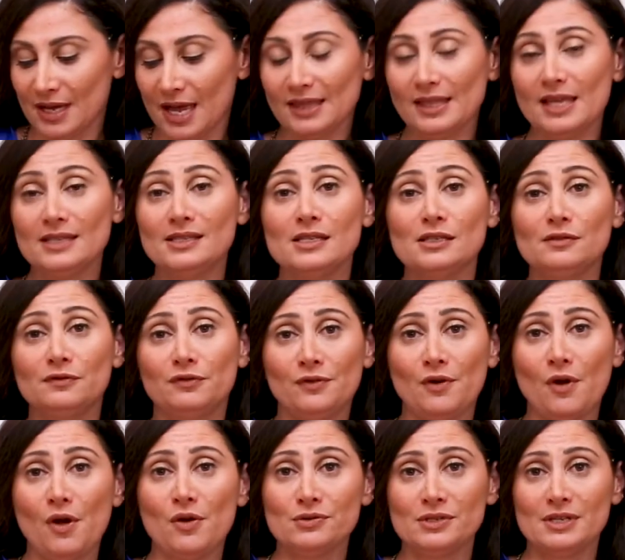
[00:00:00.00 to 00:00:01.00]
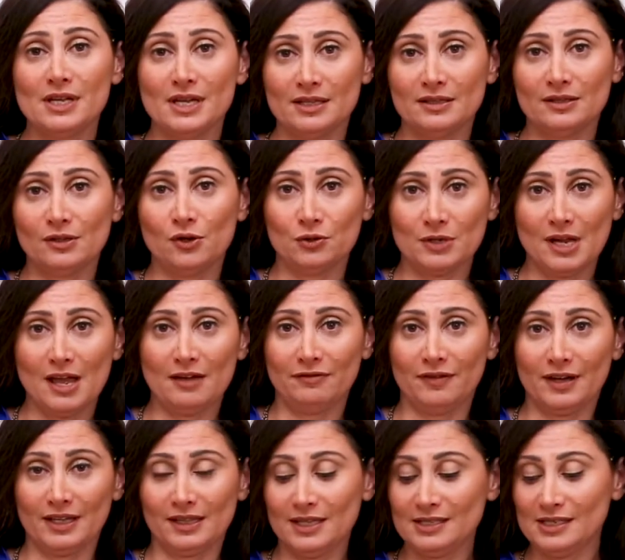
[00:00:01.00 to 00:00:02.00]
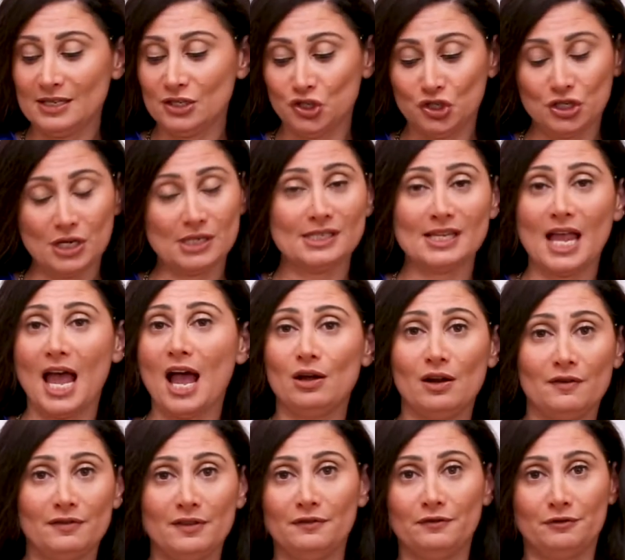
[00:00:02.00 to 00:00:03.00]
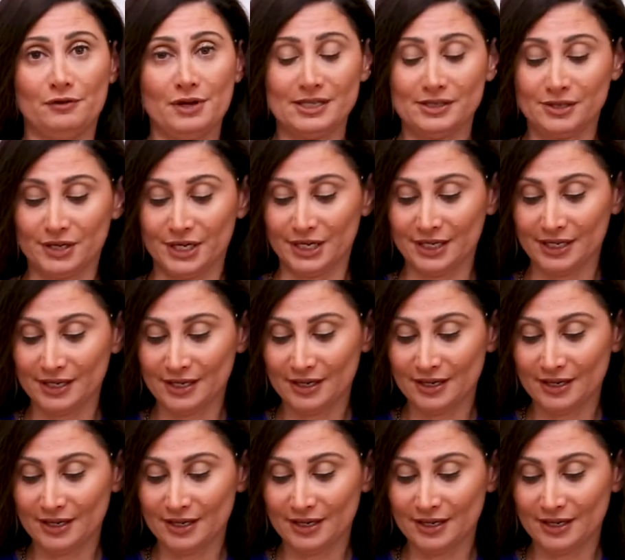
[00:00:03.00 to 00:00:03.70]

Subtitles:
and this is frozen kunafa, this is just out of the freezer.